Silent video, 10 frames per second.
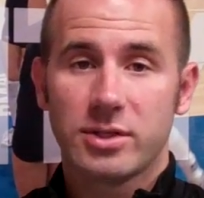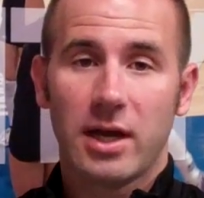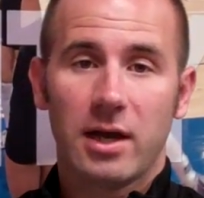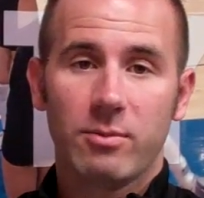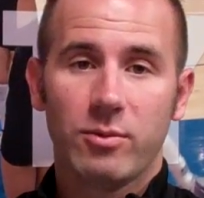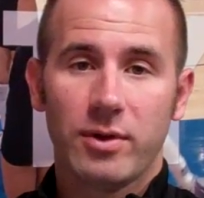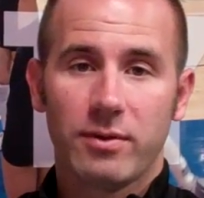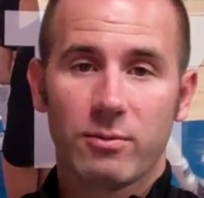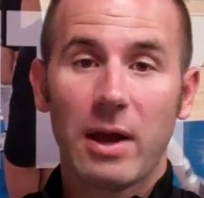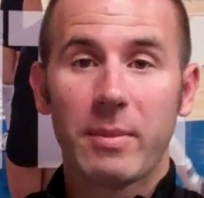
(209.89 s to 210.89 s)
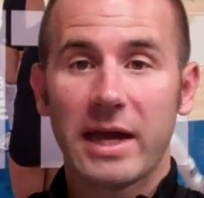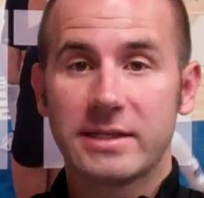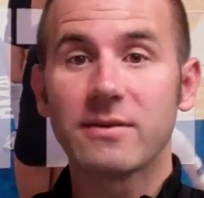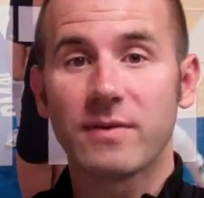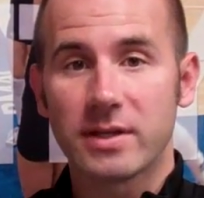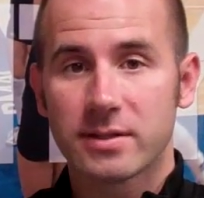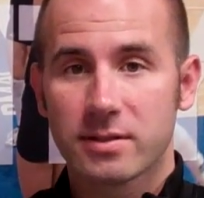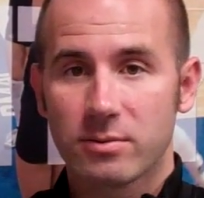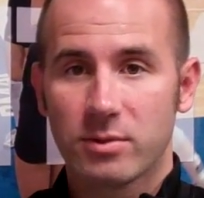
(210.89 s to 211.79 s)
job with right back defense